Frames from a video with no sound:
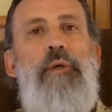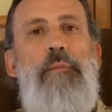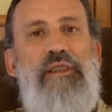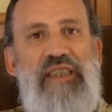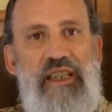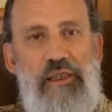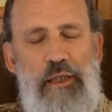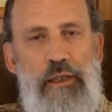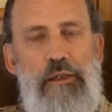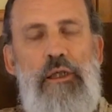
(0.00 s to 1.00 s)
I'm in my
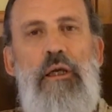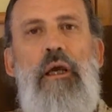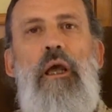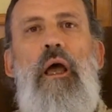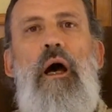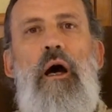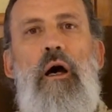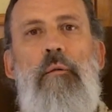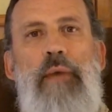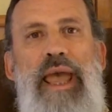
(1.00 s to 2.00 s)
sixties,
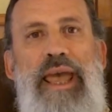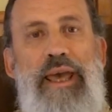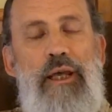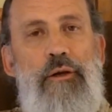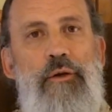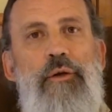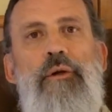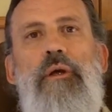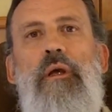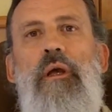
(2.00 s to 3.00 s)
um, and
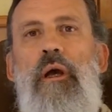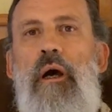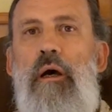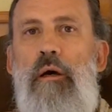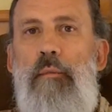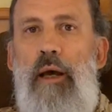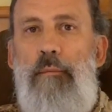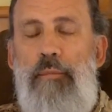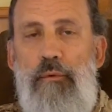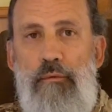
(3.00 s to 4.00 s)
um,
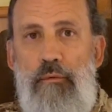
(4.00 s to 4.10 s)
I'm